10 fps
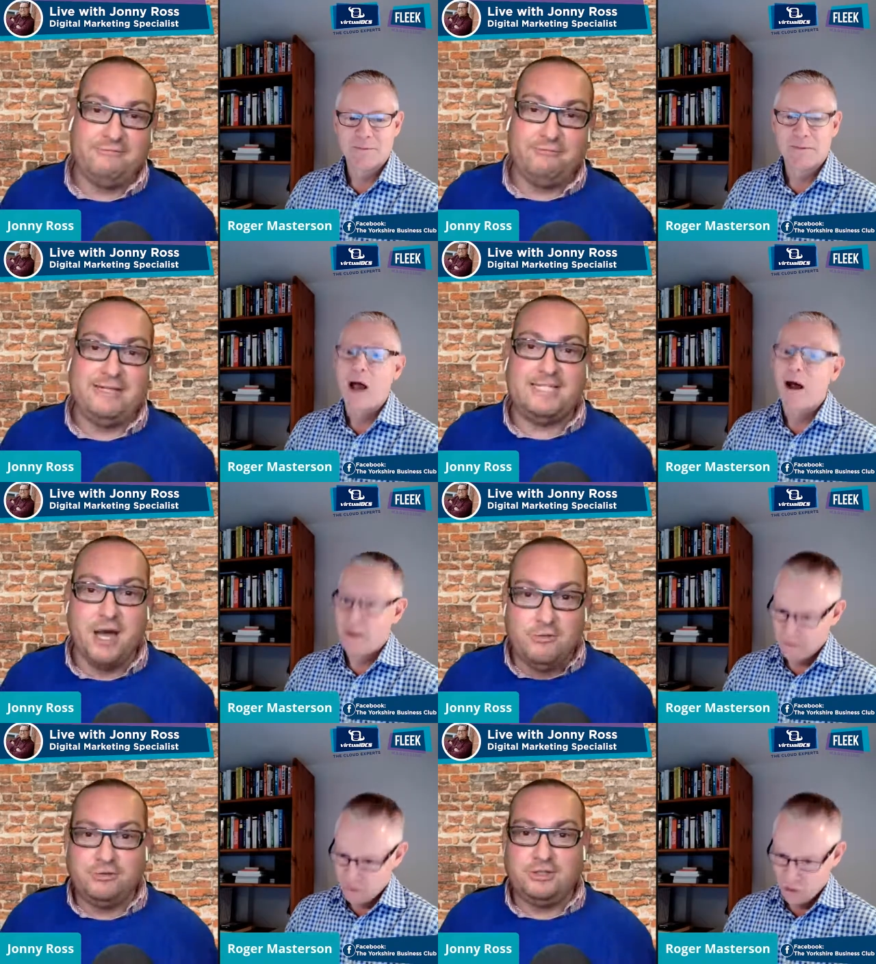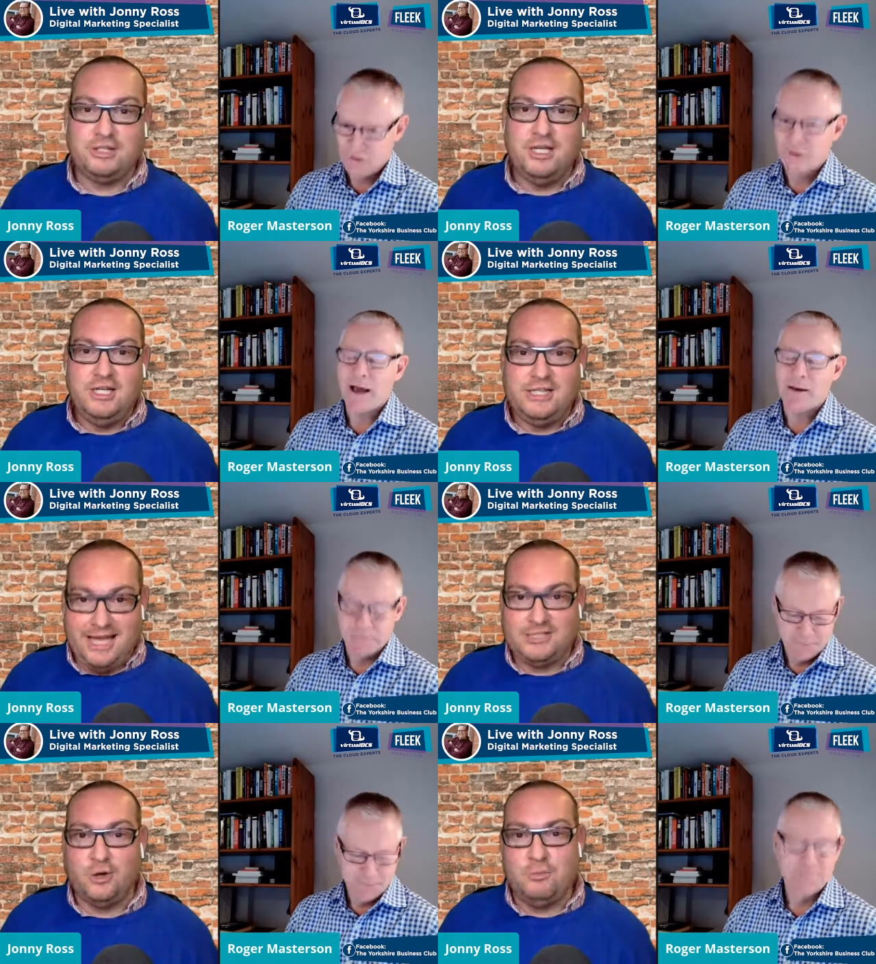Speaker 1: if we don't yeah.
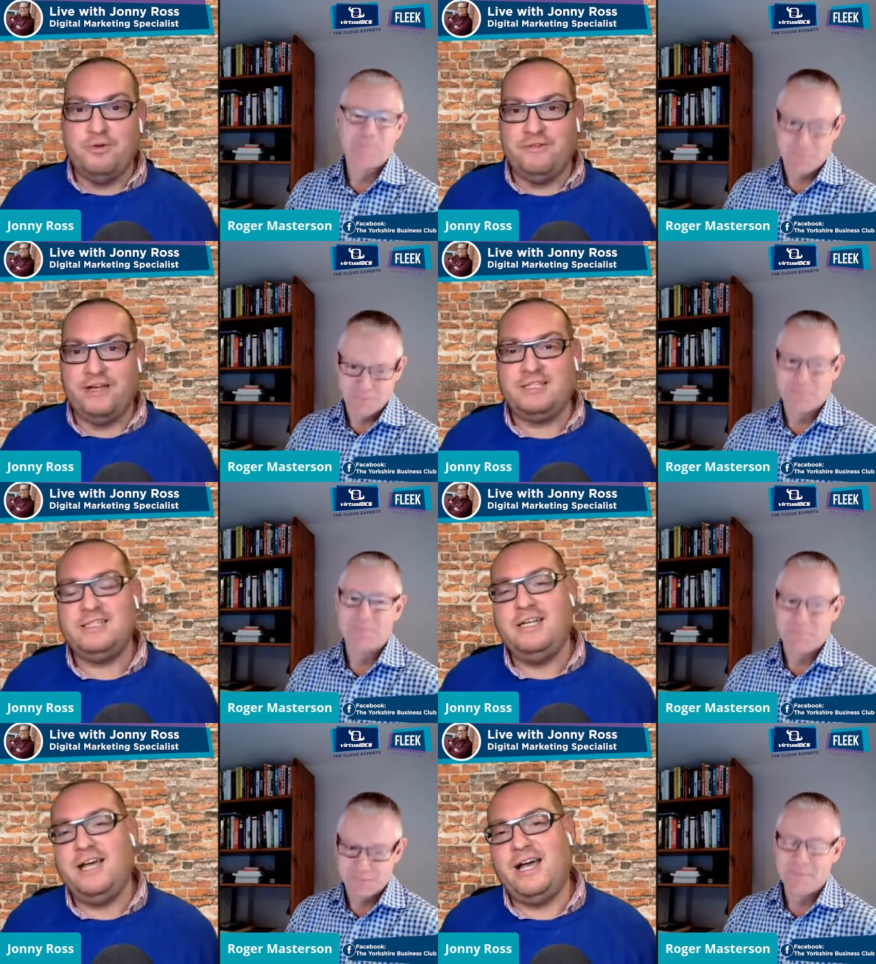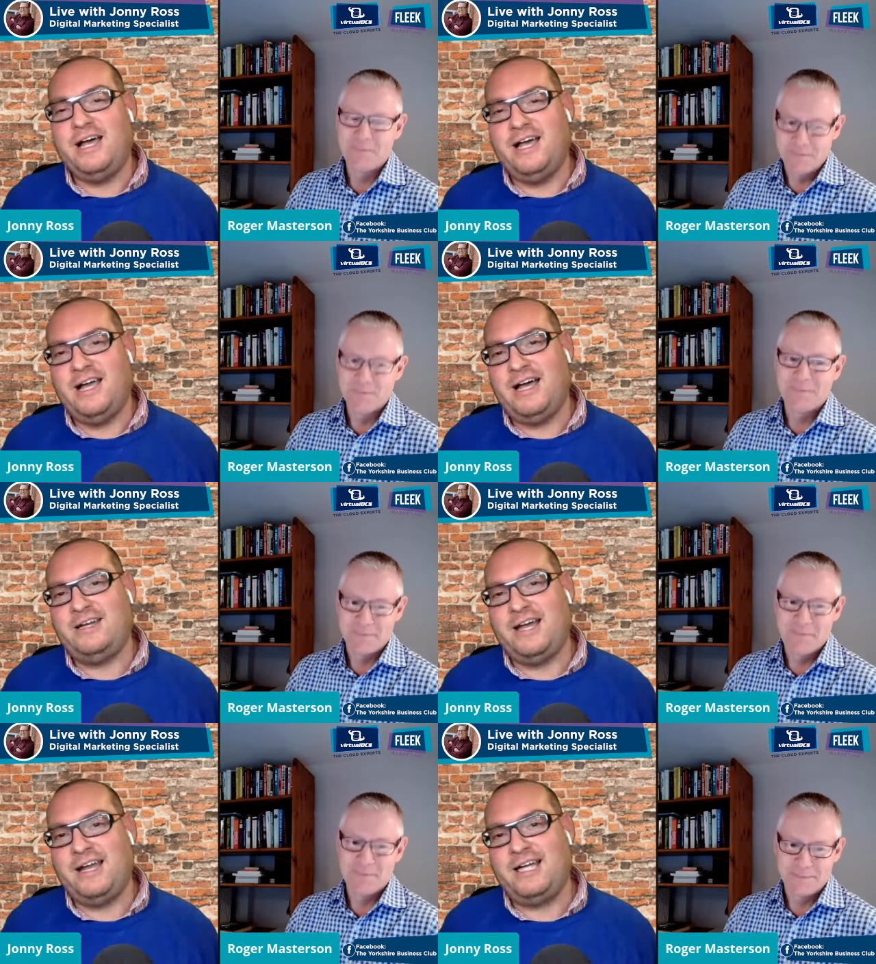get on with it, uh,
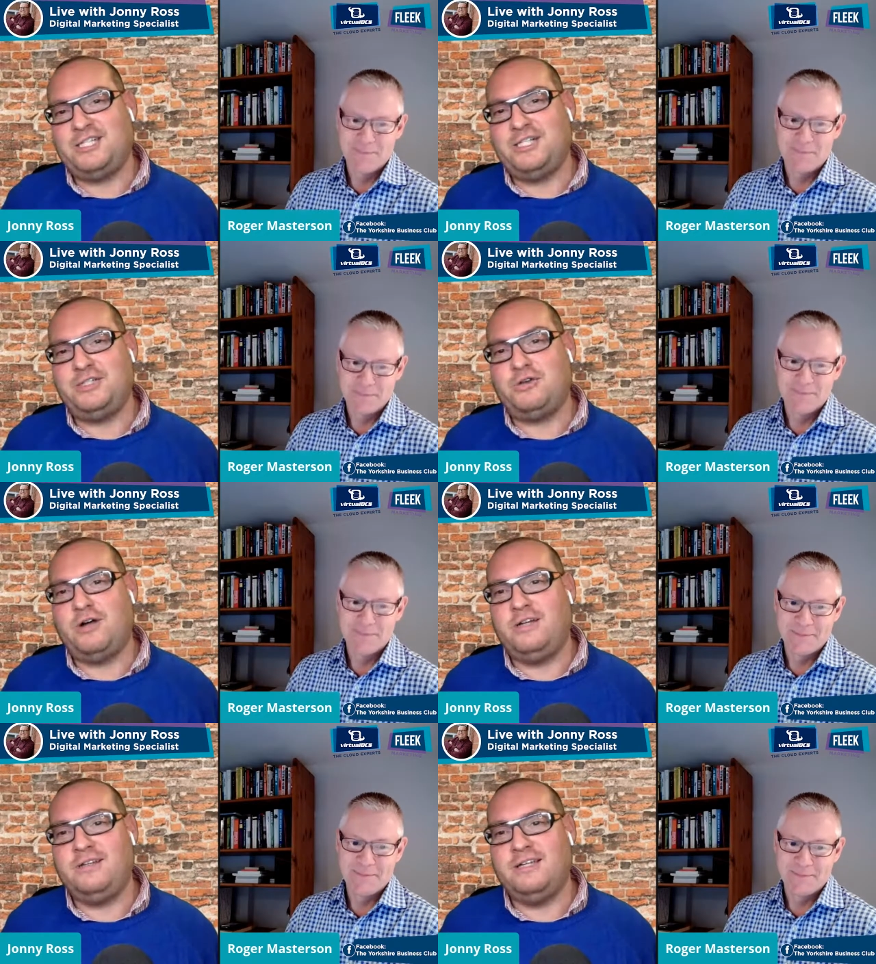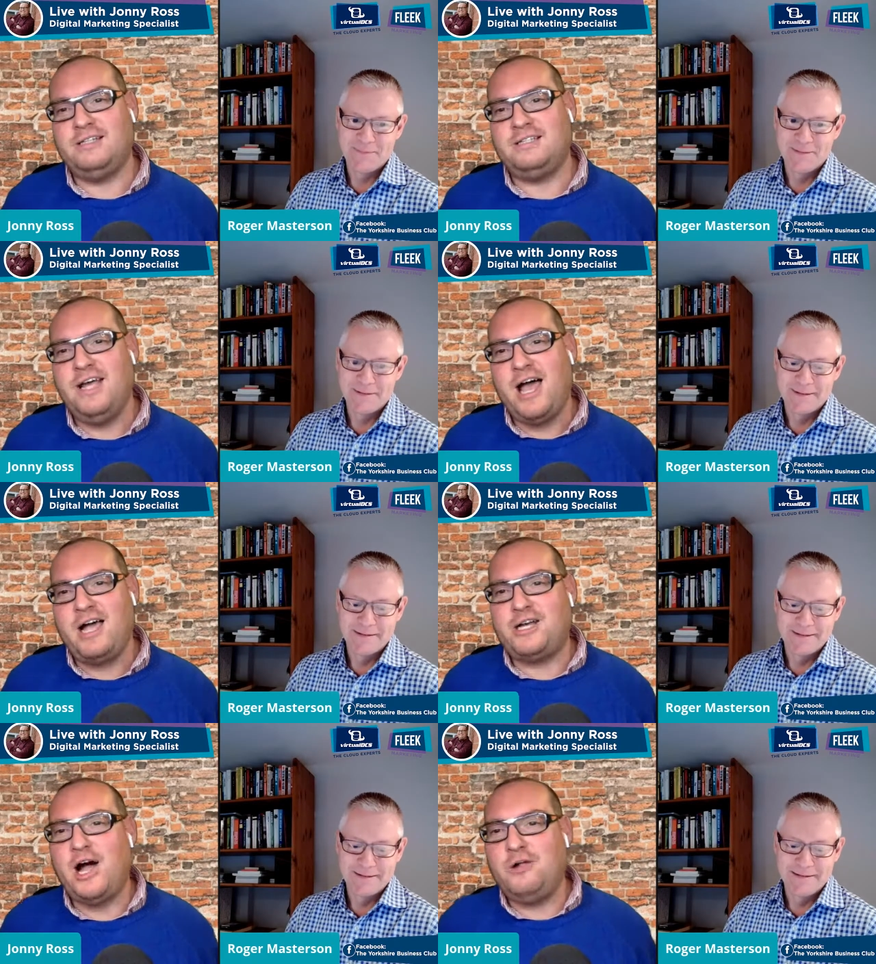and, and, actually try things.
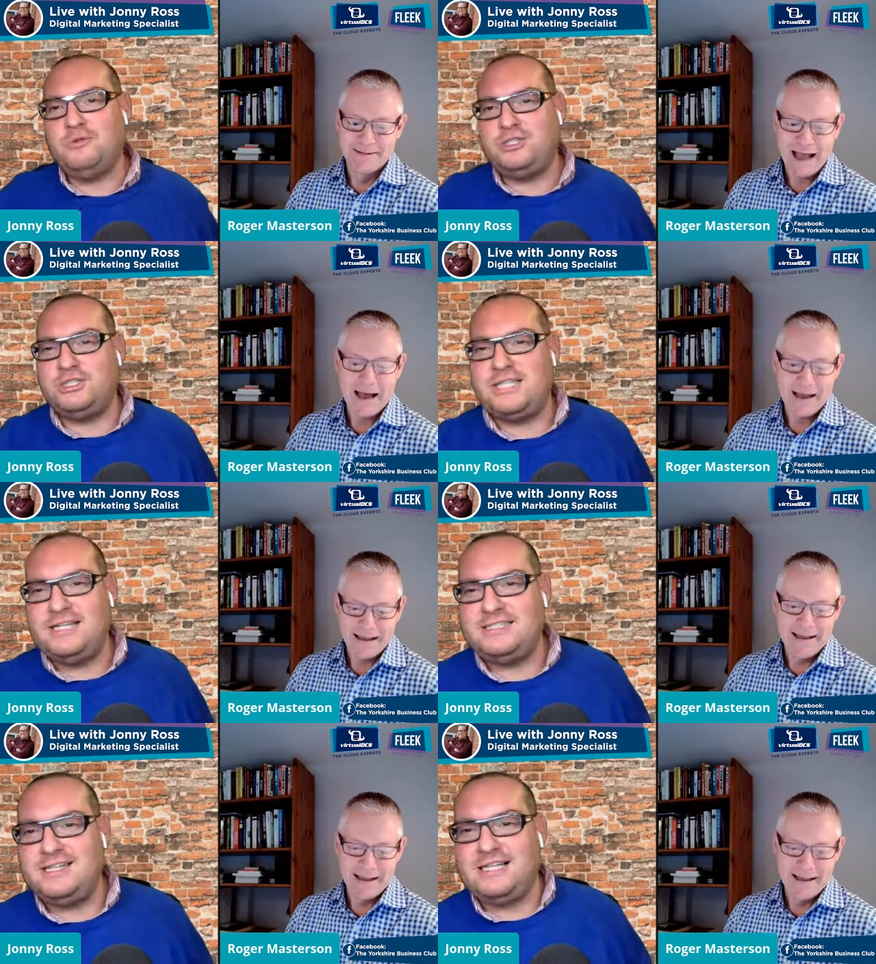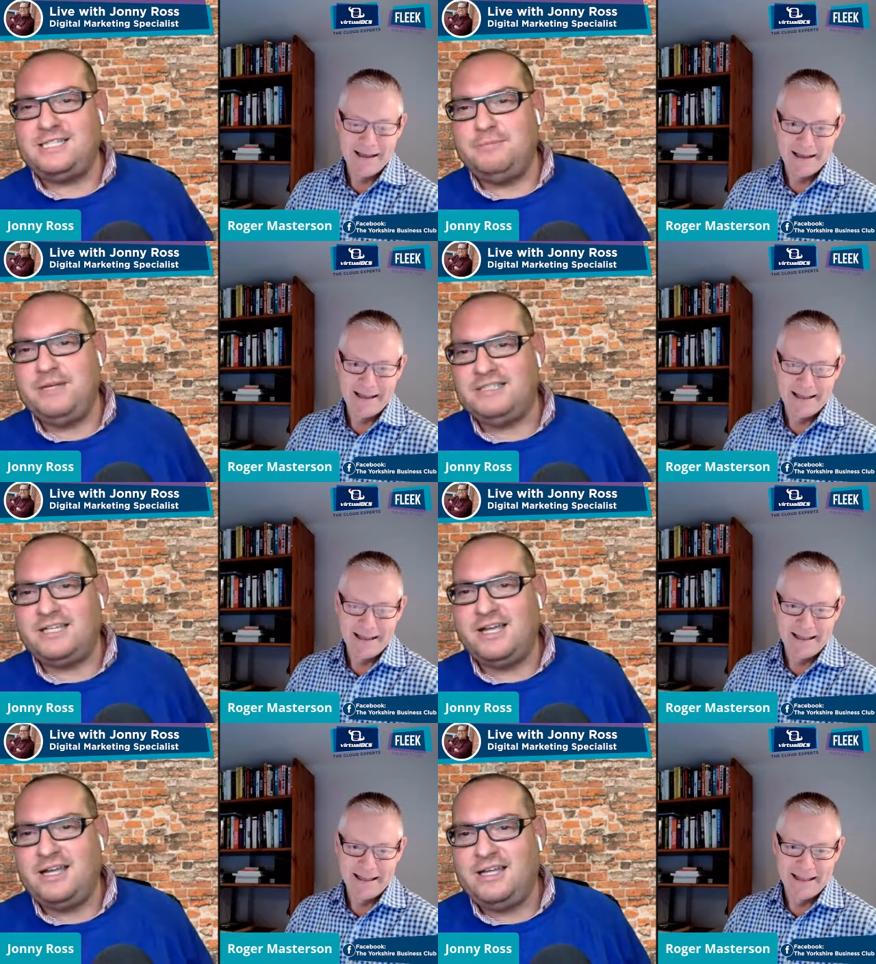Uh, Carl was just ah. saying dyslexia means
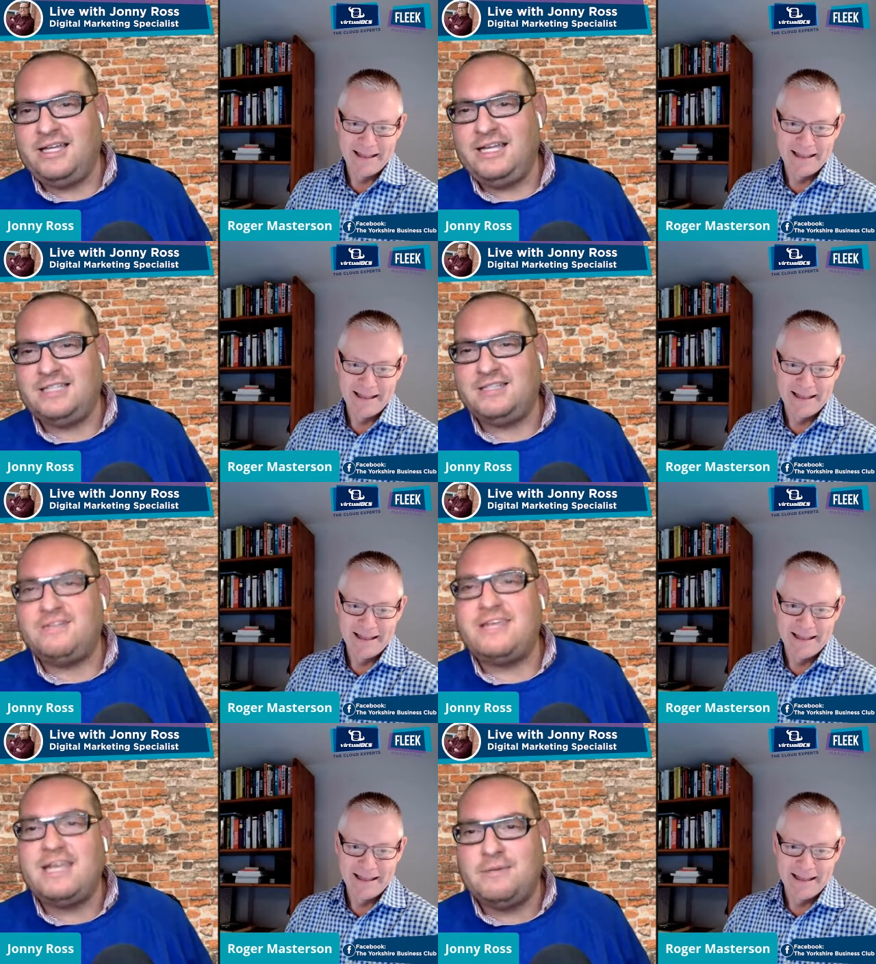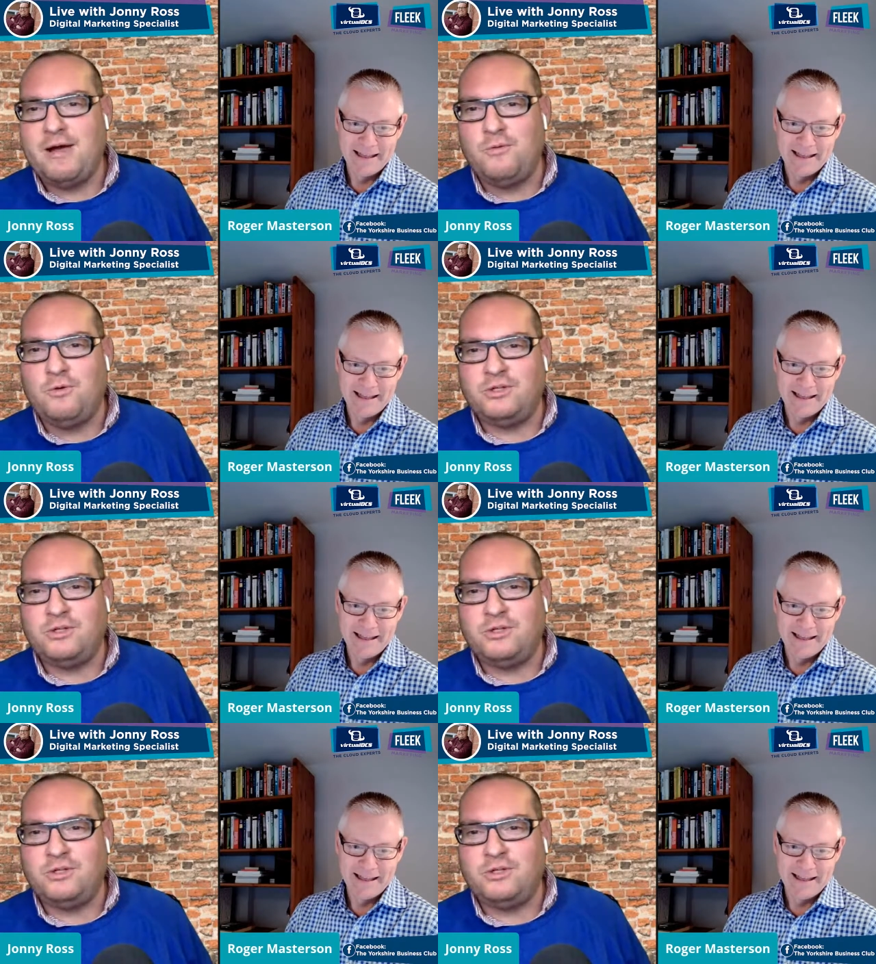uh, he has to think about